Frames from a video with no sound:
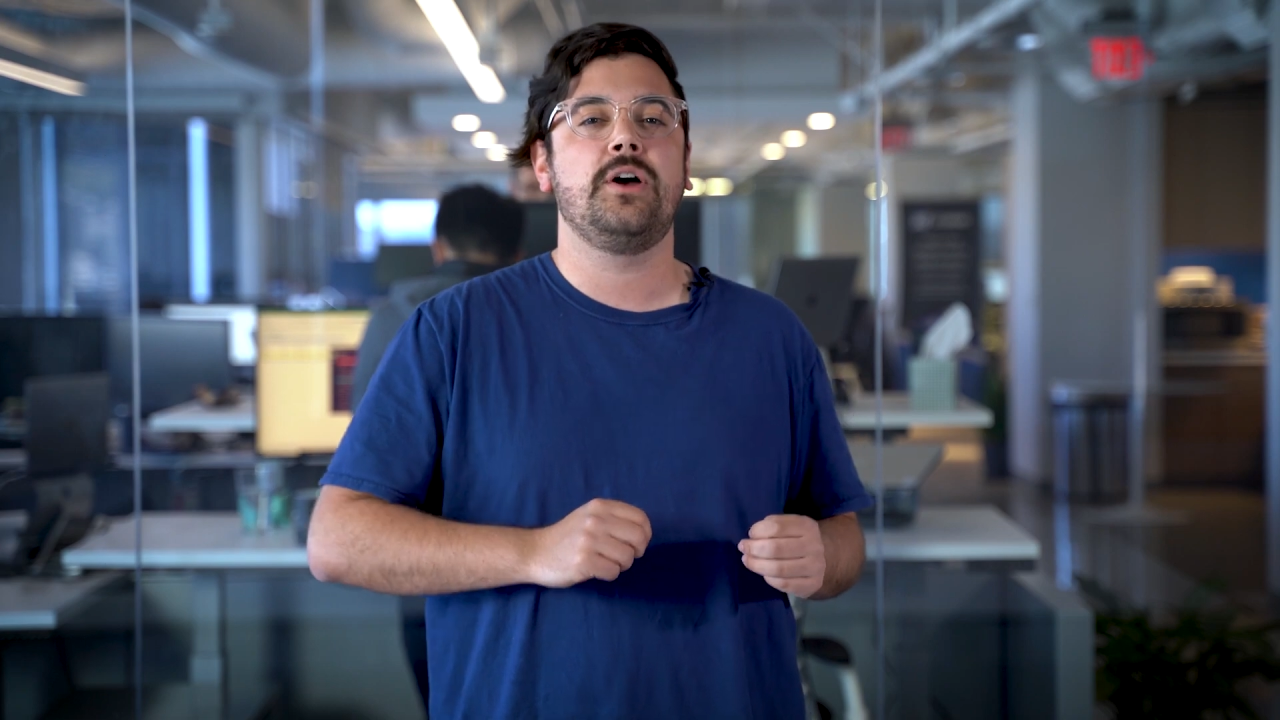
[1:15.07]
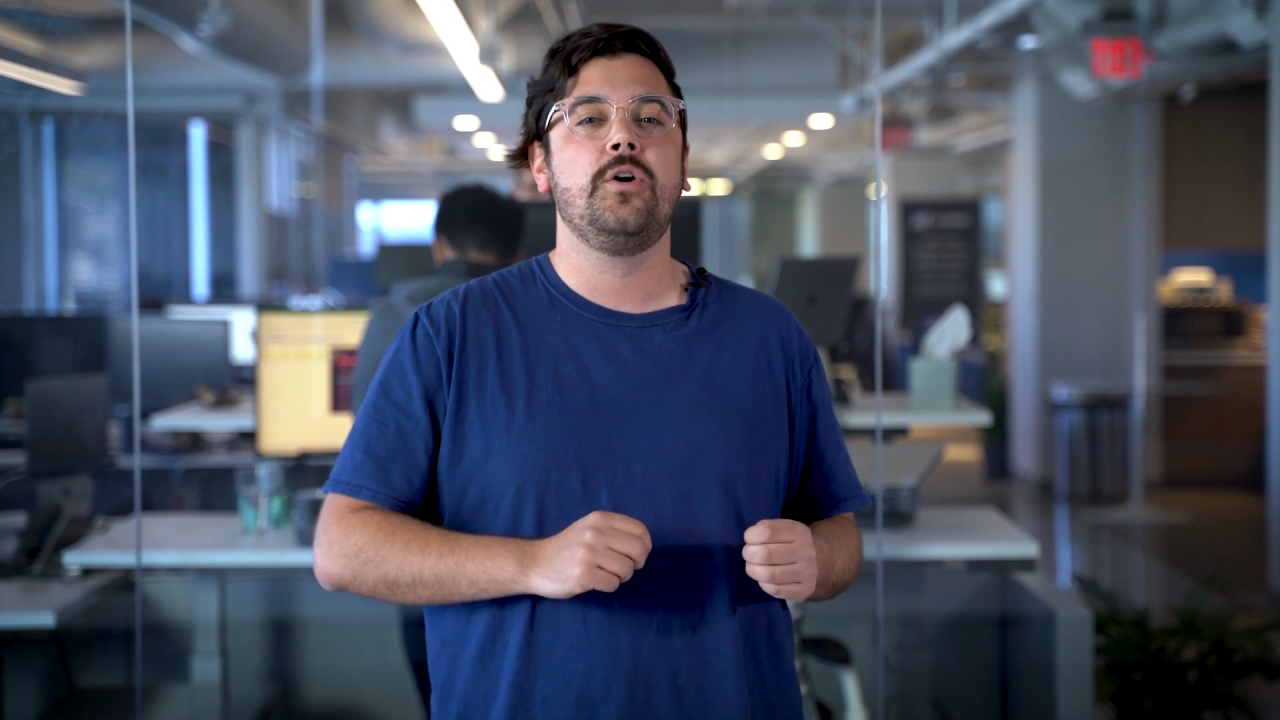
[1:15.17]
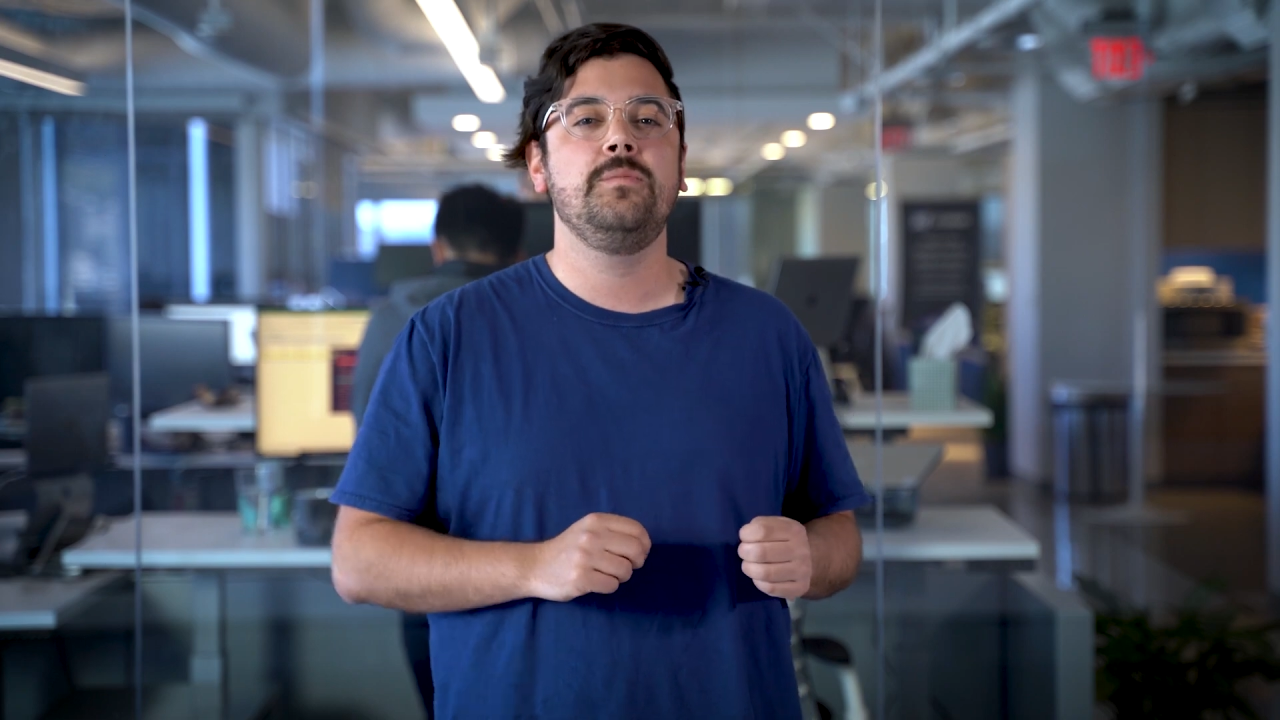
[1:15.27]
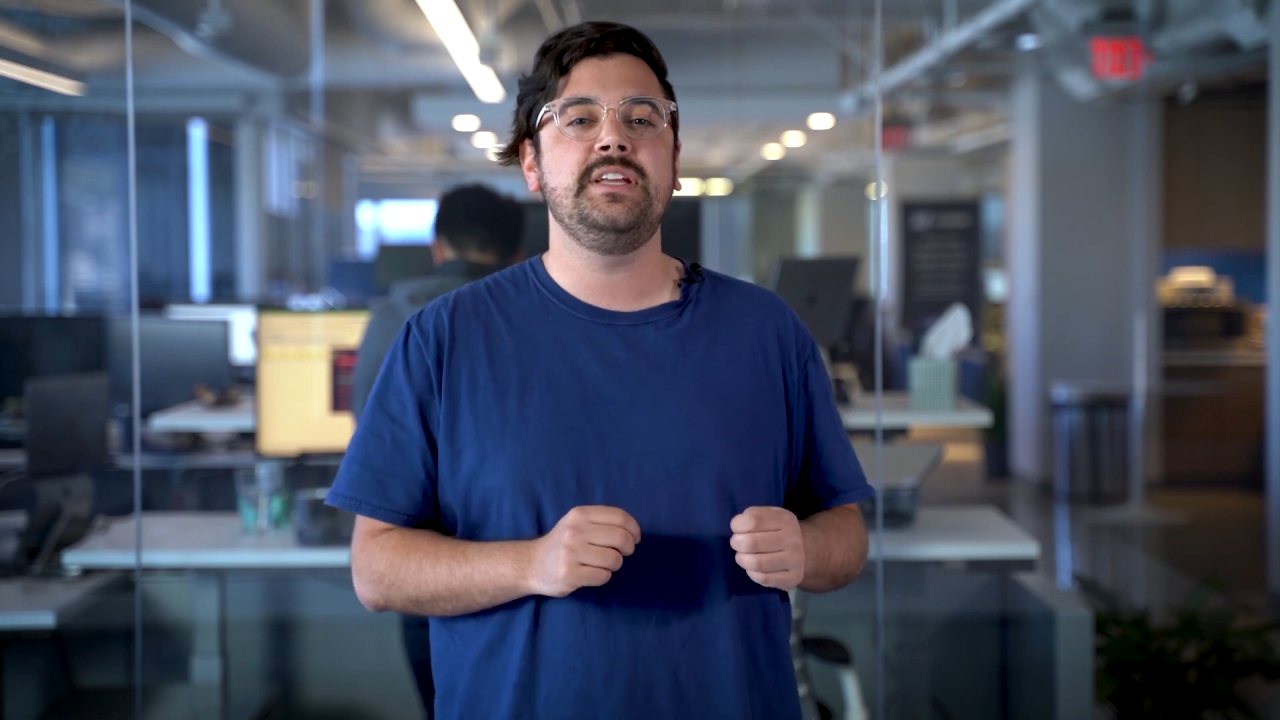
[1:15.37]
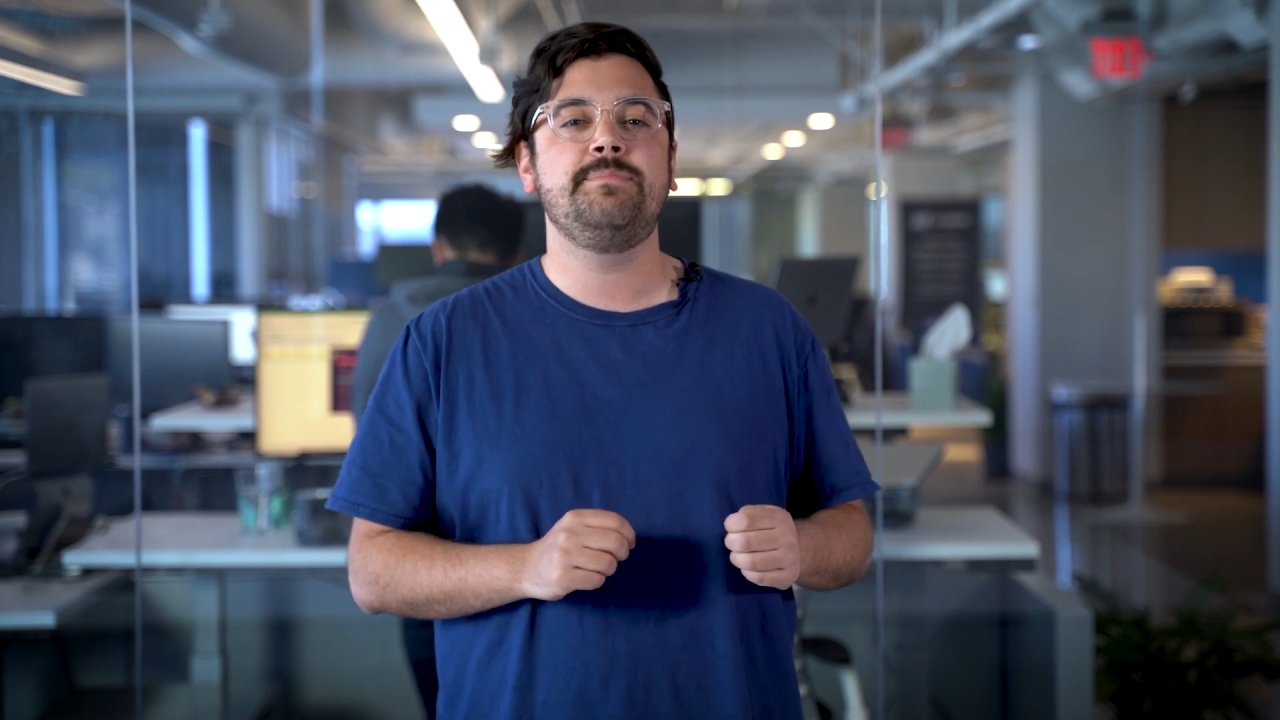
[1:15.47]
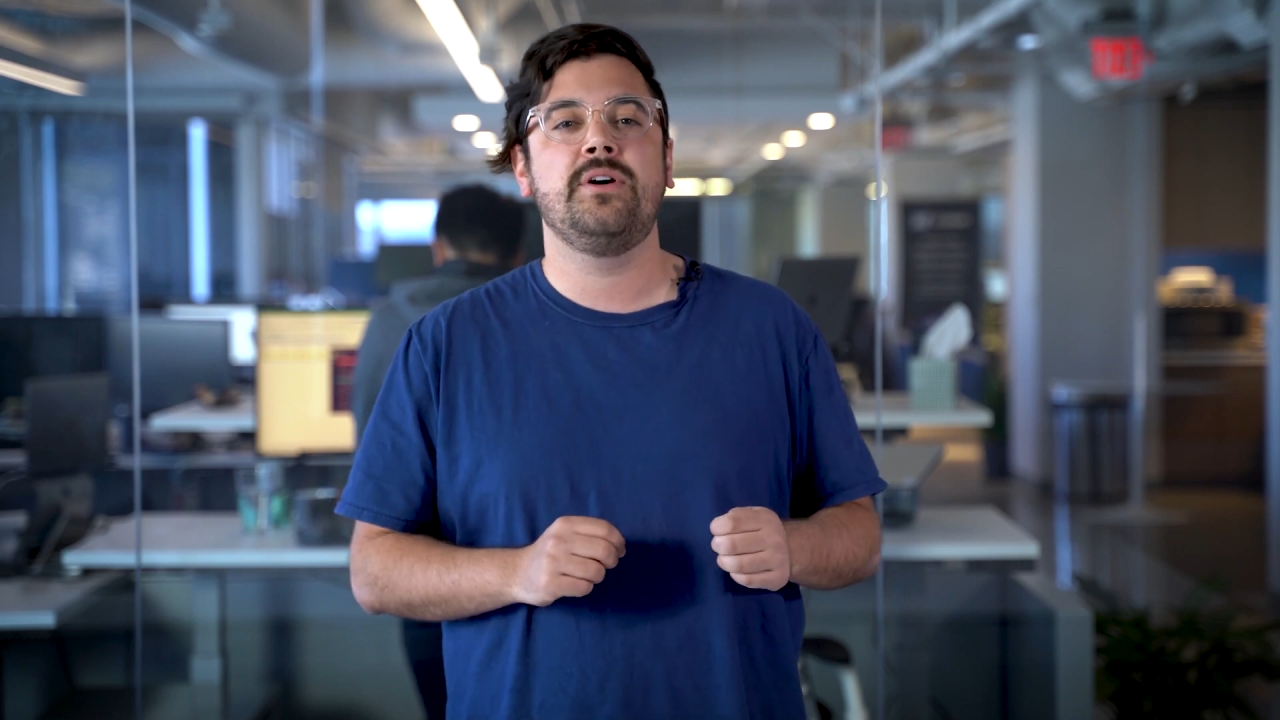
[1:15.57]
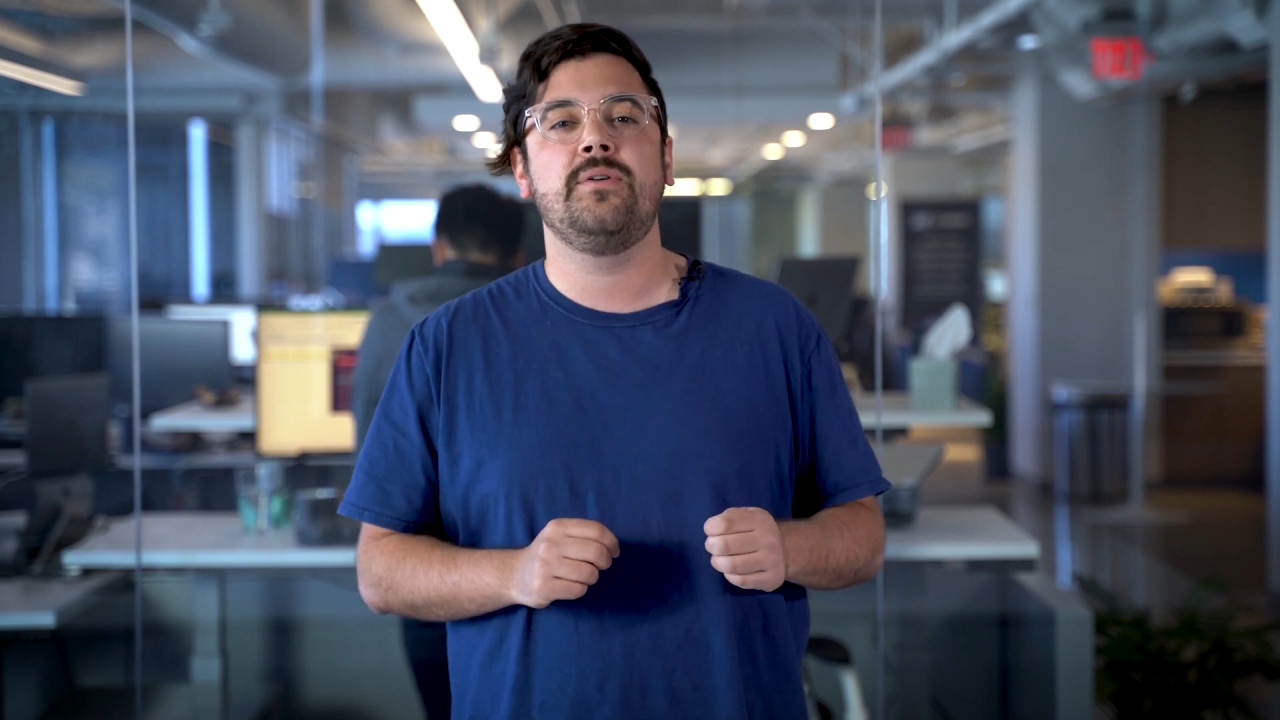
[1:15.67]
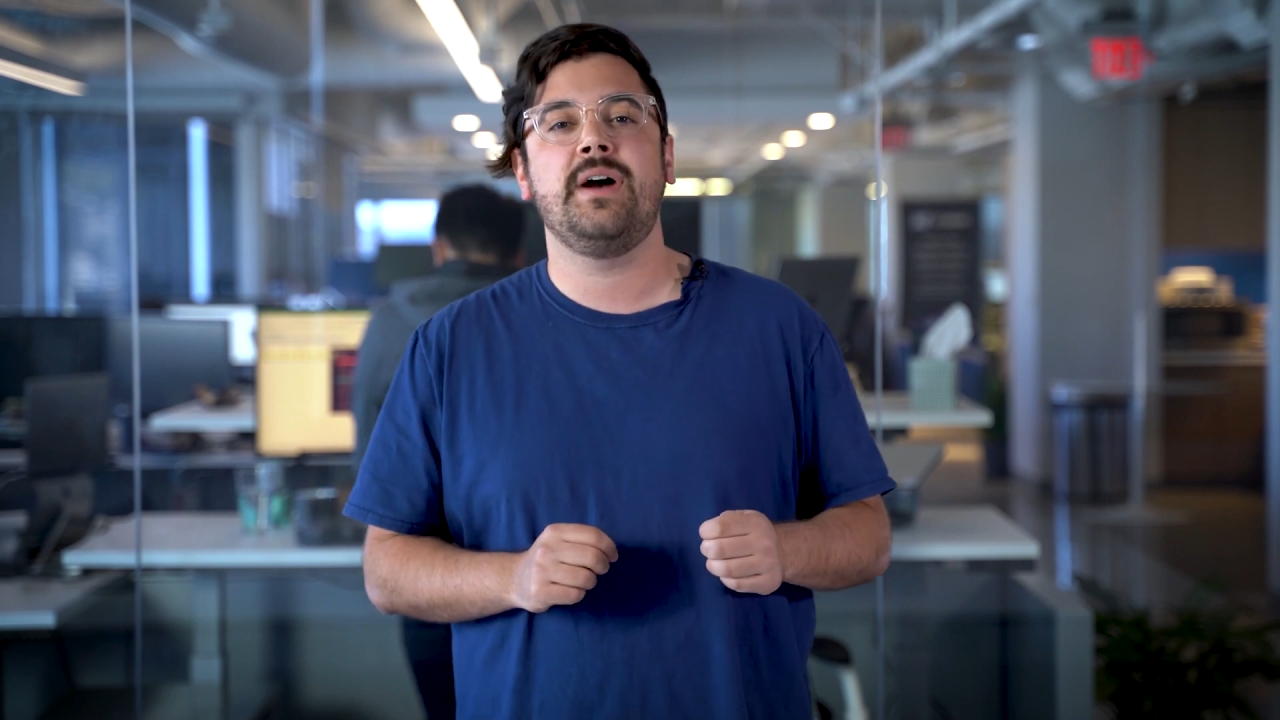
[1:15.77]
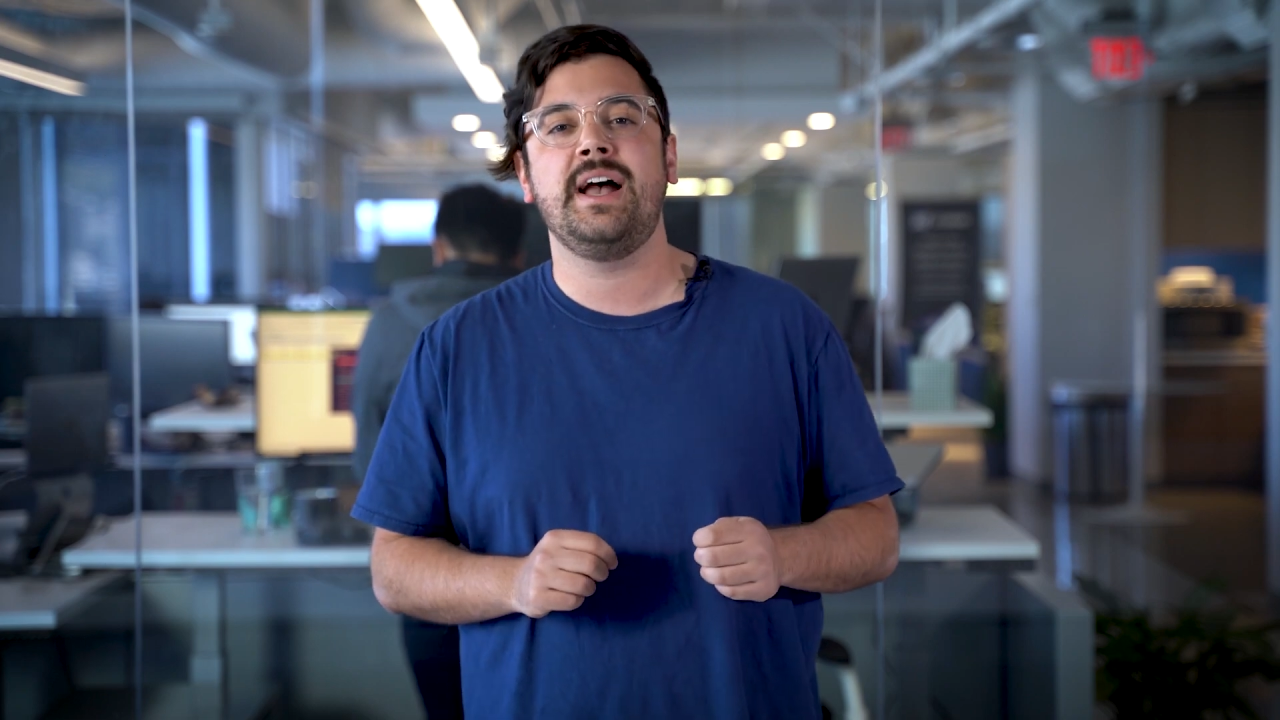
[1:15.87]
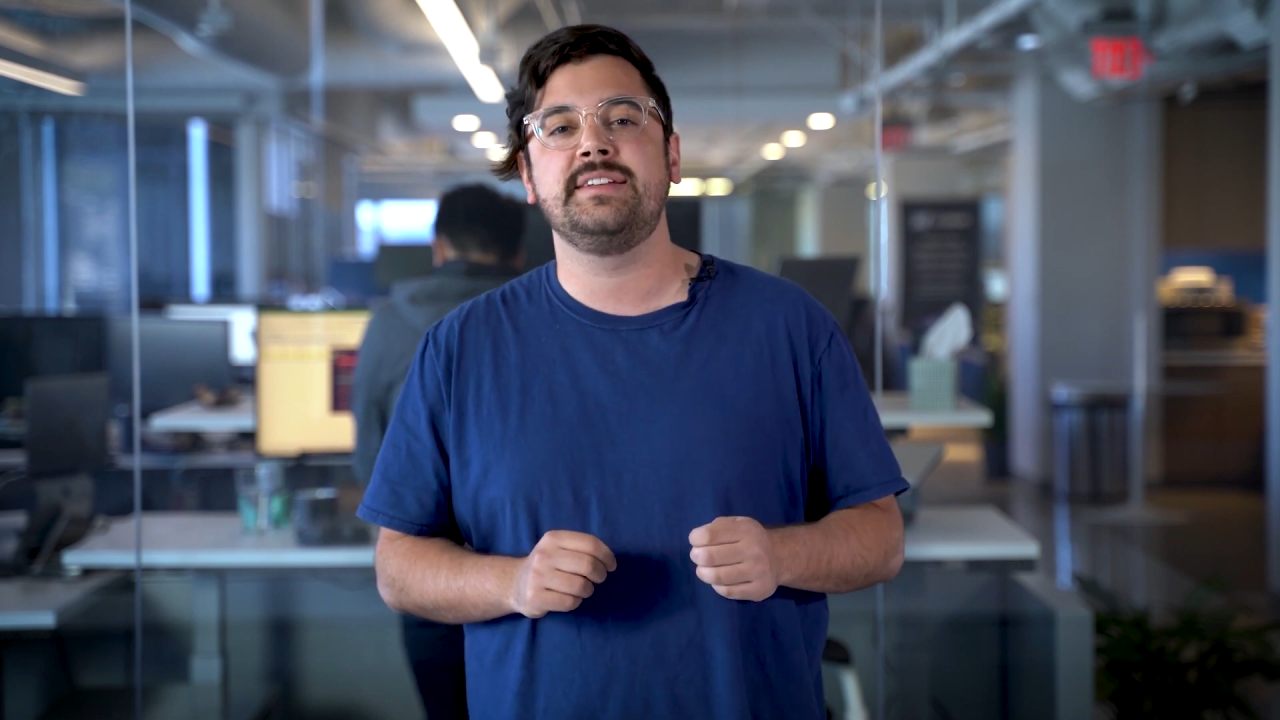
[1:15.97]
Home
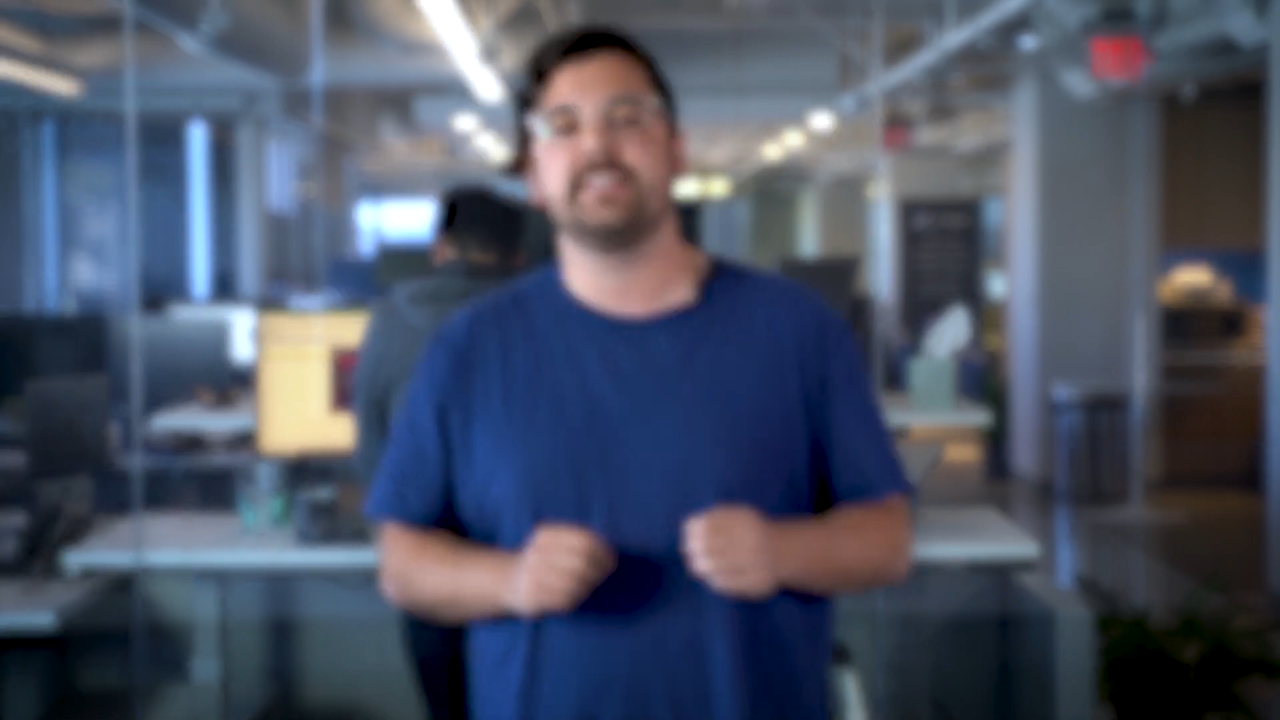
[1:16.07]
Depot has